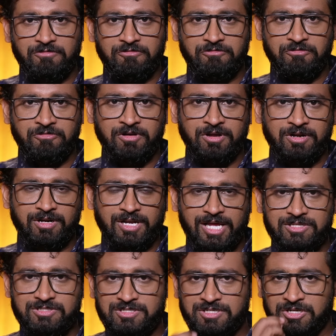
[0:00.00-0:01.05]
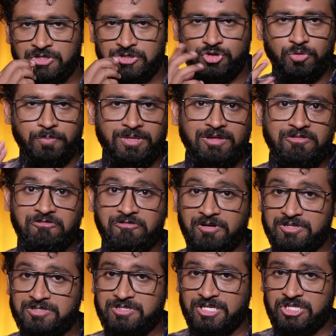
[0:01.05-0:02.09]
of taste should be the
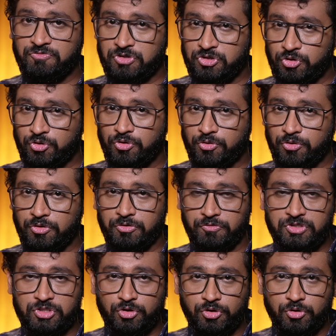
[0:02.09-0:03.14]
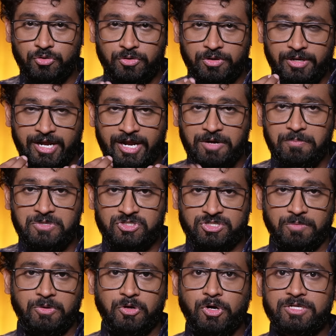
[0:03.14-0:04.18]
first taste which should you
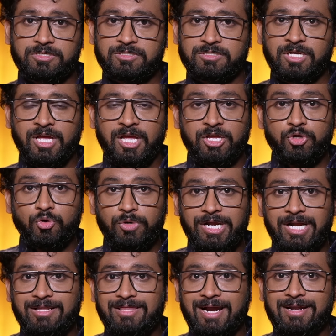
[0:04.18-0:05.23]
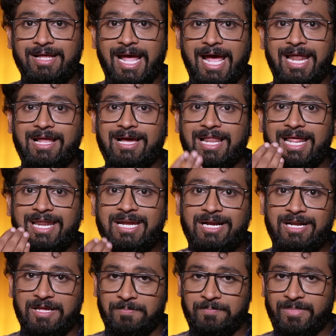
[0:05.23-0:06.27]
administer, because you need that
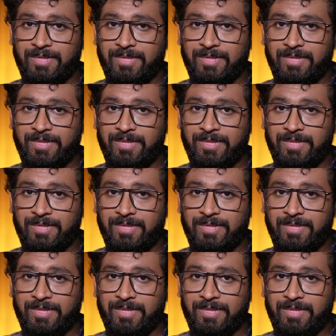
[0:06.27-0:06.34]
alkalinity